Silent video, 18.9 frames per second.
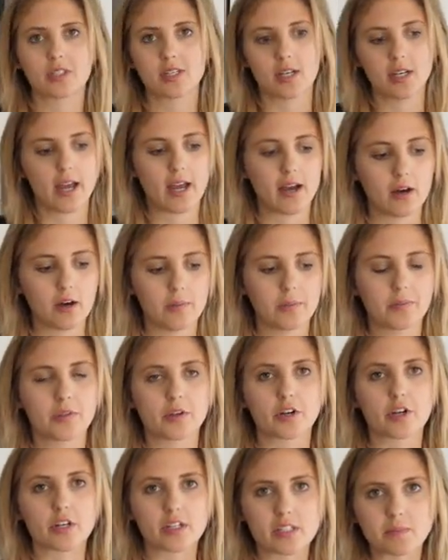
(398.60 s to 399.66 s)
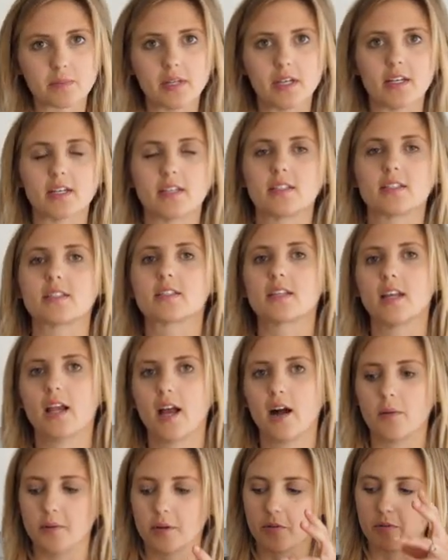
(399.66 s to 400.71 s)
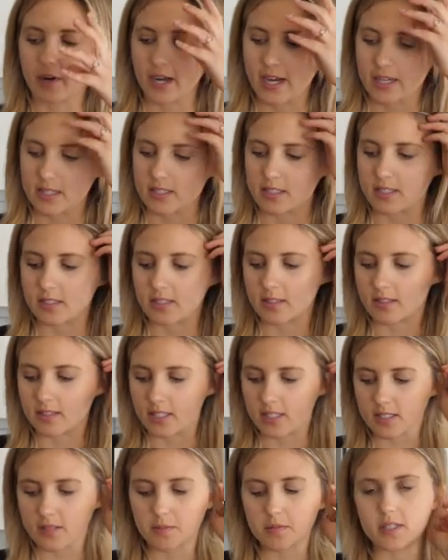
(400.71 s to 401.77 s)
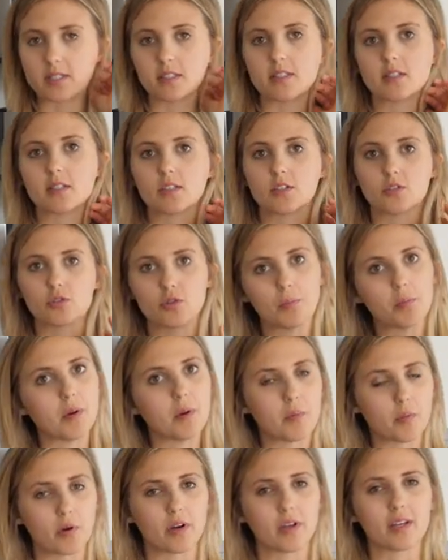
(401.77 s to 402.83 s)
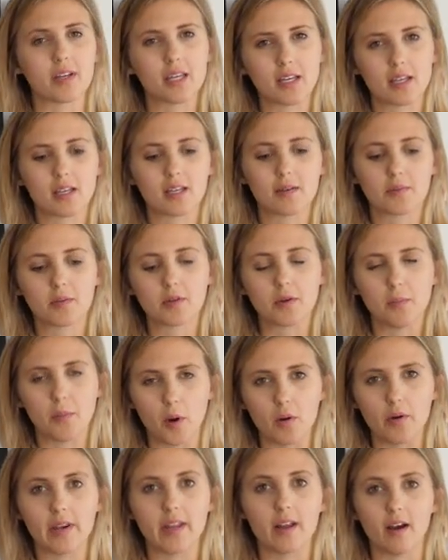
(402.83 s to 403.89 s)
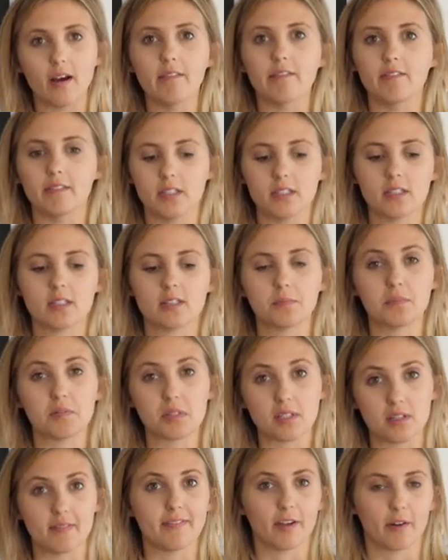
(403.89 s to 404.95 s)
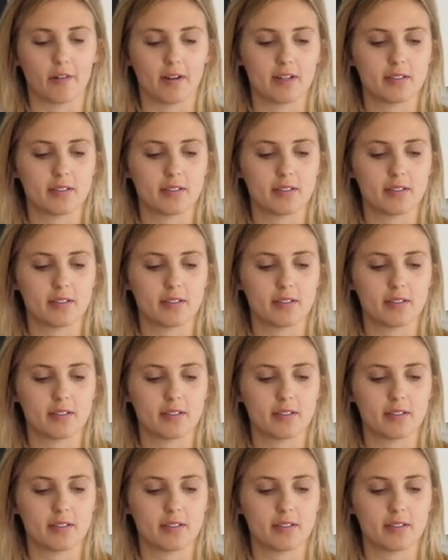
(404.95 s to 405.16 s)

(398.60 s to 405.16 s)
is gonna help the crispiness, it's gonna help it rise. This is a super important component of this specific